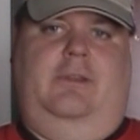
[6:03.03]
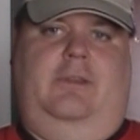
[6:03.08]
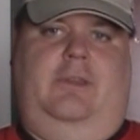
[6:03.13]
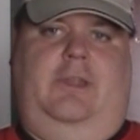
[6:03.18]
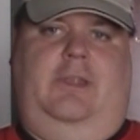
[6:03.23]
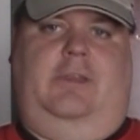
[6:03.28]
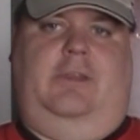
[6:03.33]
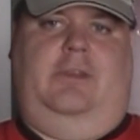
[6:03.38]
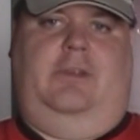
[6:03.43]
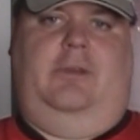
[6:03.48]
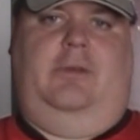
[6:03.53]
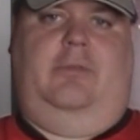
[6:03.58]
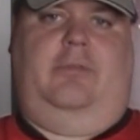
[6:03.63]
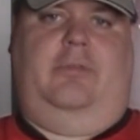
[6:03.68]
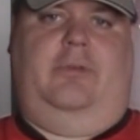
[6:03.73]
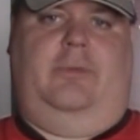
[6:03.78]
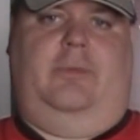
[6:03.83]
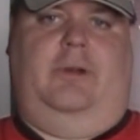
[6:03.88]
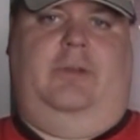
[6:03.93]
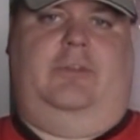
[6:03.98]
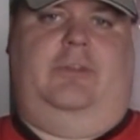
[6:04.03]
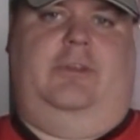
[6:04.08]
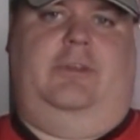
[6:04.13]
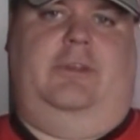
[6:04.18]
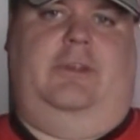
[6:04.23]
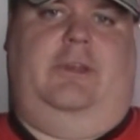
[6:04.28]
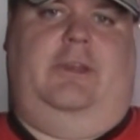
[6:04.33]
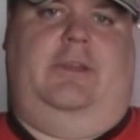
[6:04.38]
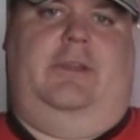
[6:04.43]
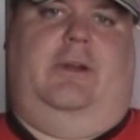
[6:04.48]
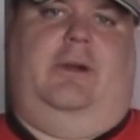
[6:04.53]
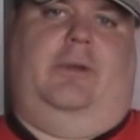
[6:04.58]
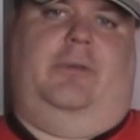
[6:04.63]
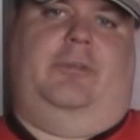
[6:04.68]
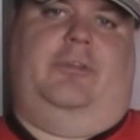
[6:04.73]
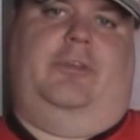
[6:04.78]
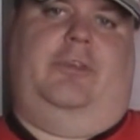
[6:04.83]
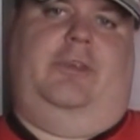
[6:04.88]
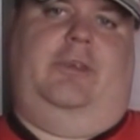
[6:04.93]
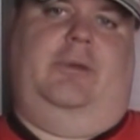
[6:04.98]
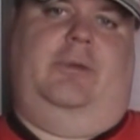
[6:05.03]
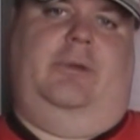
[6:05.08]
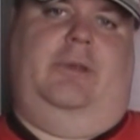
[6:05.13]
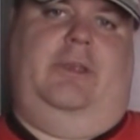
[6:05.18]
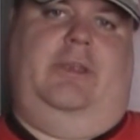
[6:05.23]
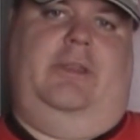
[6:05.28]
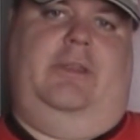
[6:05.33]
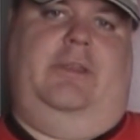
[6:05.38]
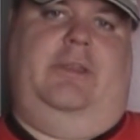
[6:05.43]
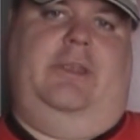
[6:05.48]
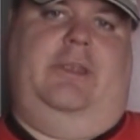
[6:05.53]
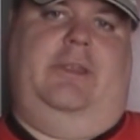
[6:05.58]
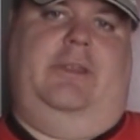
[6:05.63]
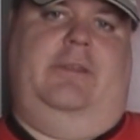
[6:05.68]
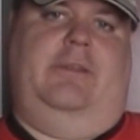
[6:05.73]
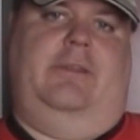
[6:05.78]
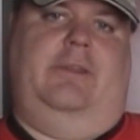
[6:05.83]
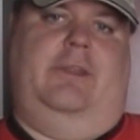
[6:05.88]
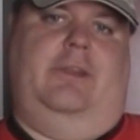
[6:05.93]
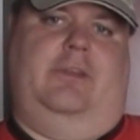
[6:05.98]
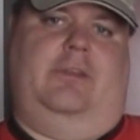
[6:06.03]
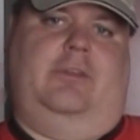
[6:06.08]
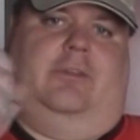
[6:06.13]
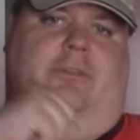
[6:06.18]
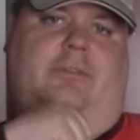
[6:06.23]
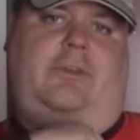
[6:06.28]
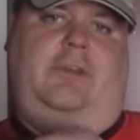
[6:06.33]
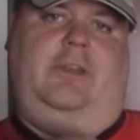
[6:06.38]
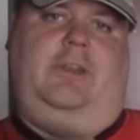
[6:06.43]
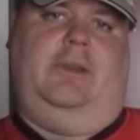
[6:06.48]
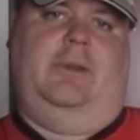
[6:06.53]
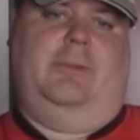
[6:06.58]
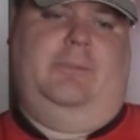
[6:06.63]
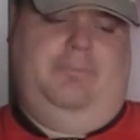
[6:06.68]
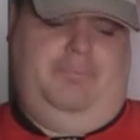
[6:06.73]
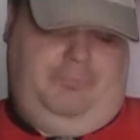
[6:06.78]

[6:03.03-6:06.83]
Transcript: thank you for watching, and I'll see you in the next video.